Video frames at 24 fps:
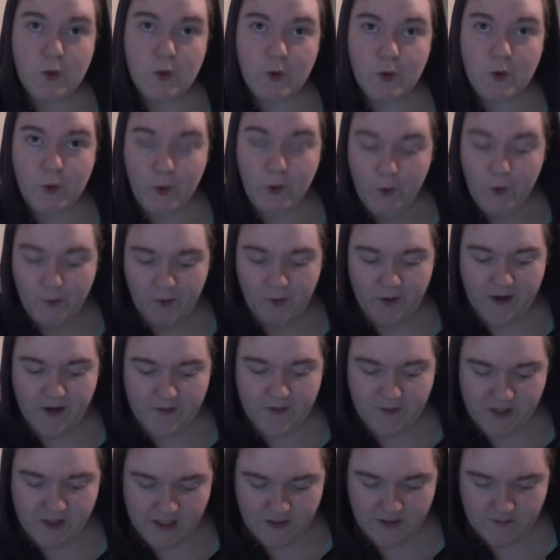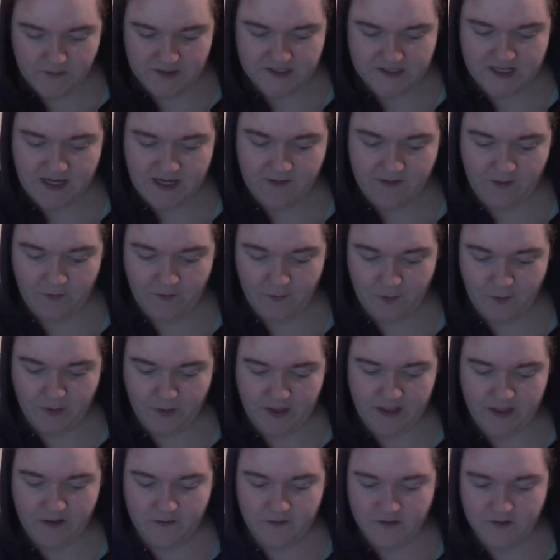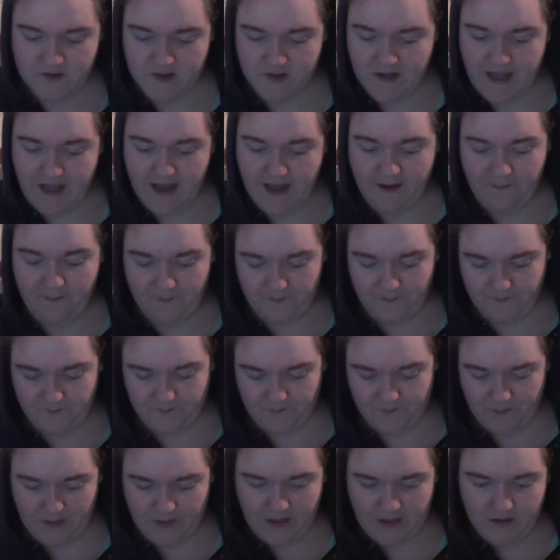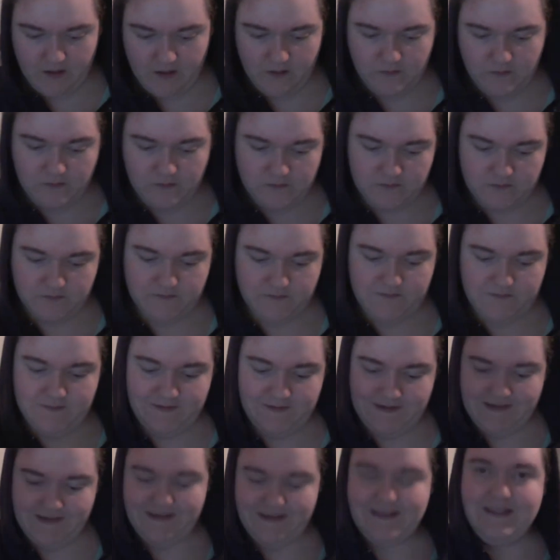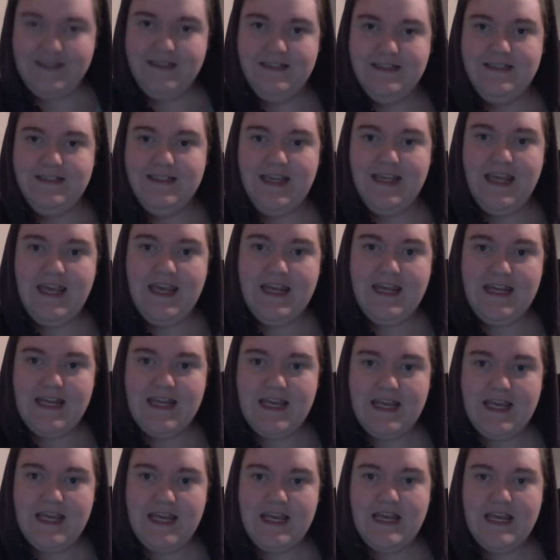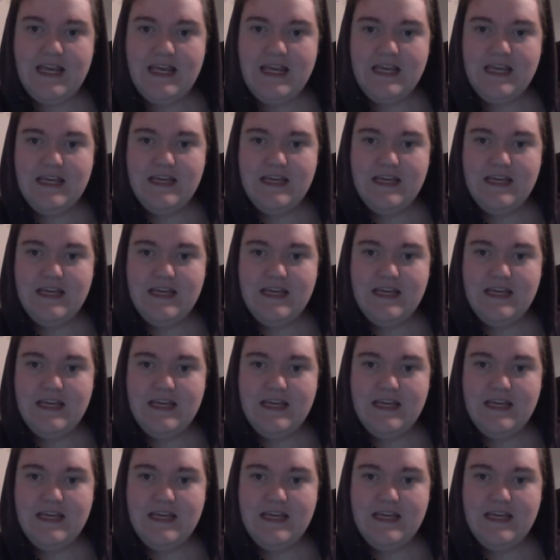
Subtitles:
oh boy, am I going to be saving for a while. So yeah, oh, it's a kitty